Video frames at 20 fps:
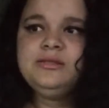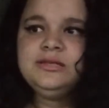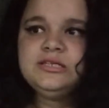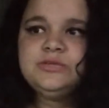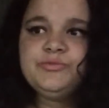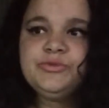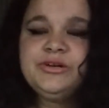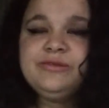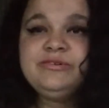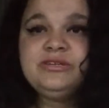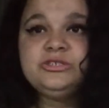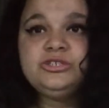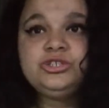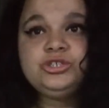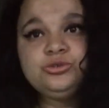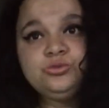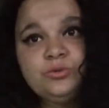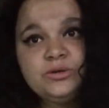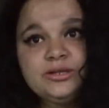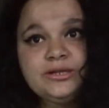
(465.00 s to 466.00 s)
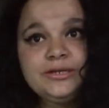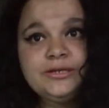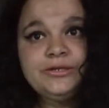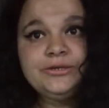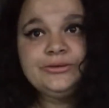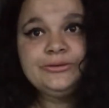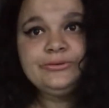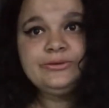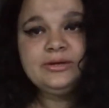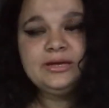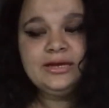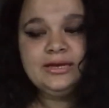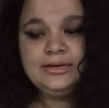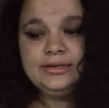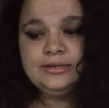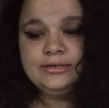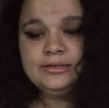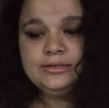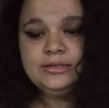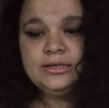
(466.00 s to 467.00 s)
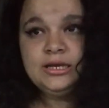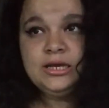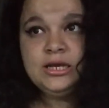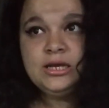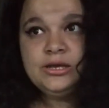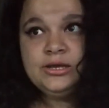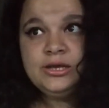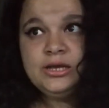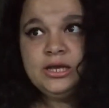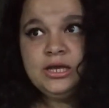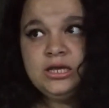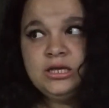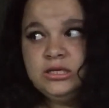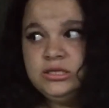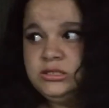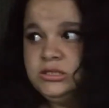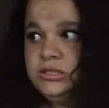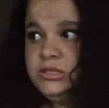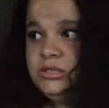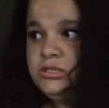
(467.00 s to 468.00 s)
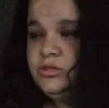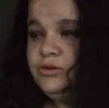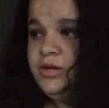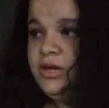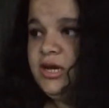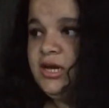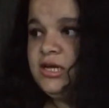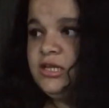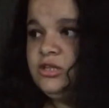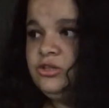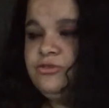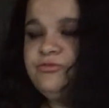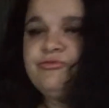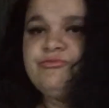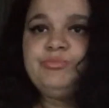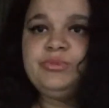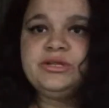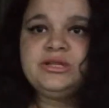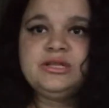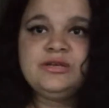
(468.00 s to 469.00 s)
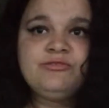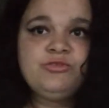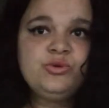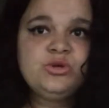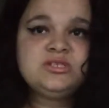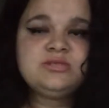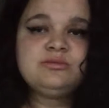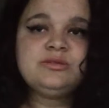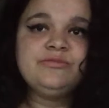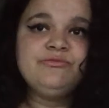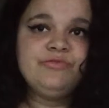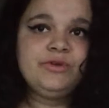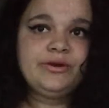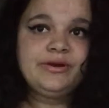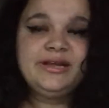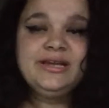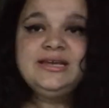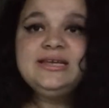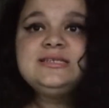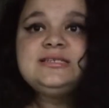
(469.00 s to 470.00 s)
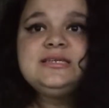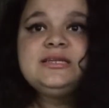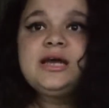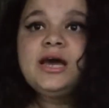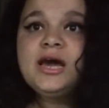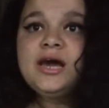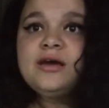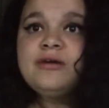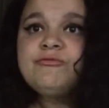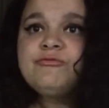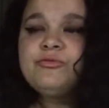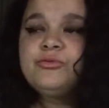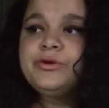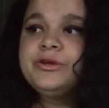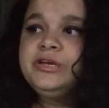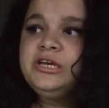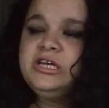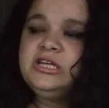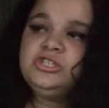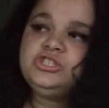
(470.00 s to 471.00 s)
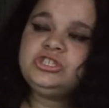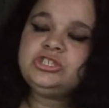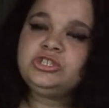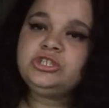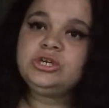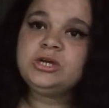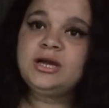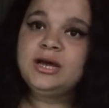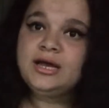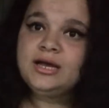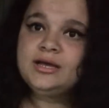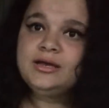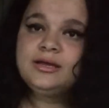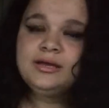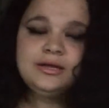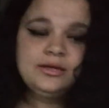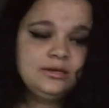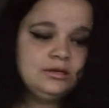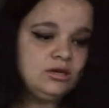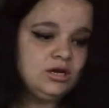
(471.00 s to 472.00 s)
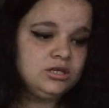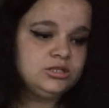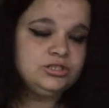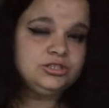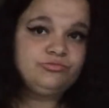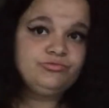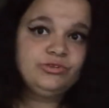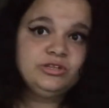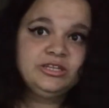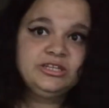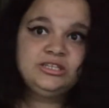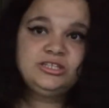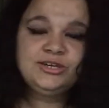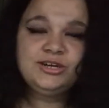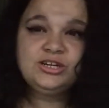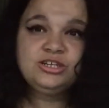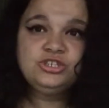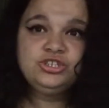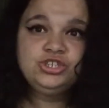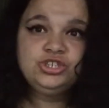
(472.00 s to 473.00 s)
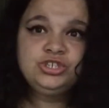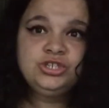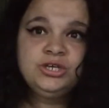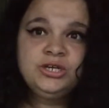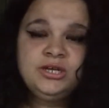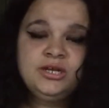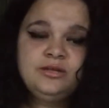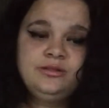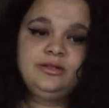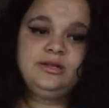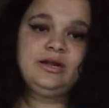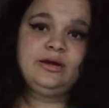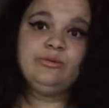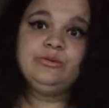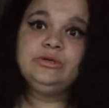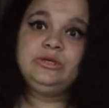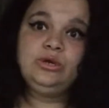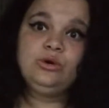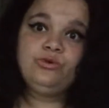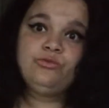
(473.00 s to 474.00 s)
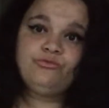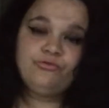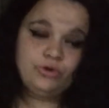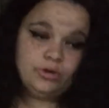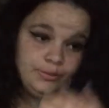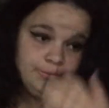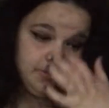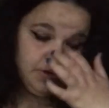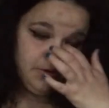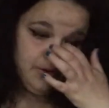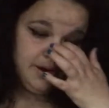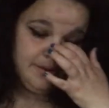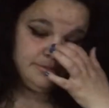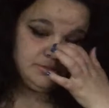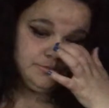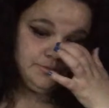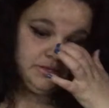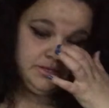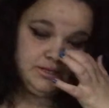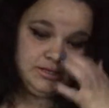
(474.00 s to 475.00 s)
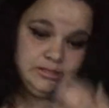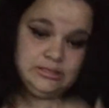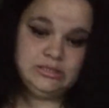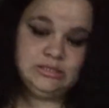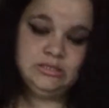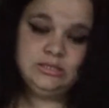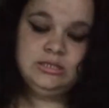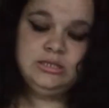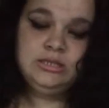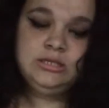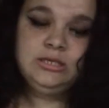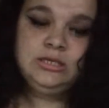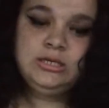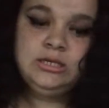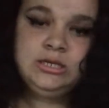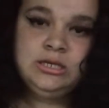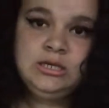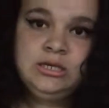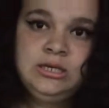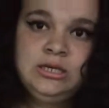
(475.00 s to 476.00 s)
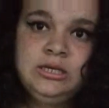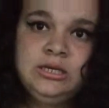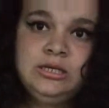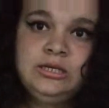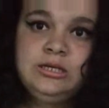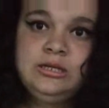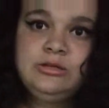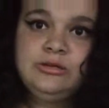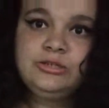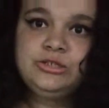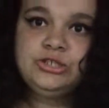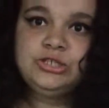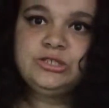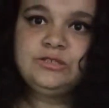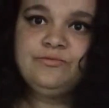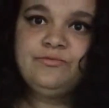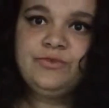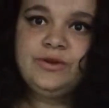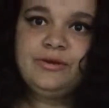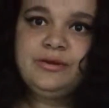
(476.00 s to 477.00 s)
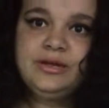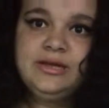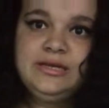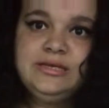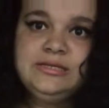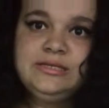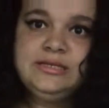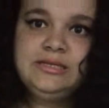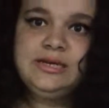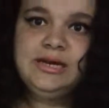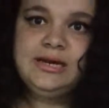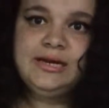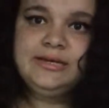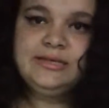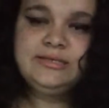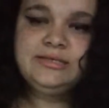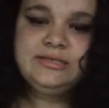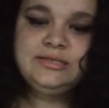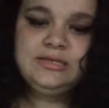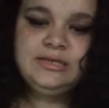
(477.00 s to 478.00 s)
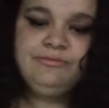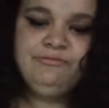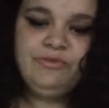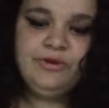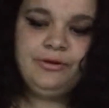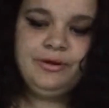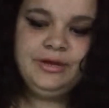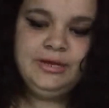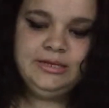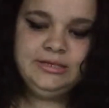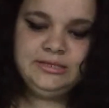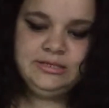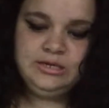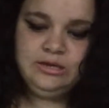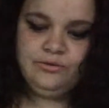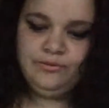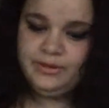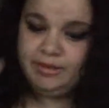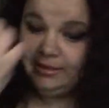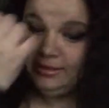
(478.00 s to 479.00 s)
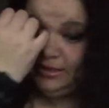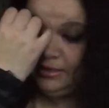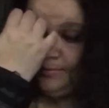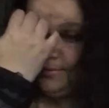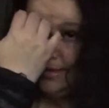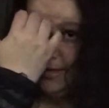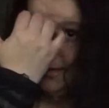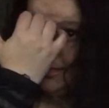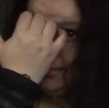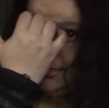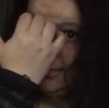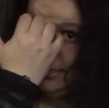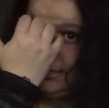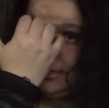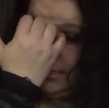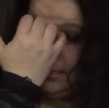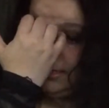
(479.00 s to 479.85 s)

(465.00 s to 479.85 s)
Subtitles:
That's pretty much what they do. And so yeah, but if you want something very easy to have where you can just look at and not really touch, then I would go for hermit crabs because they're just very easy guys, very easygoing, laid back,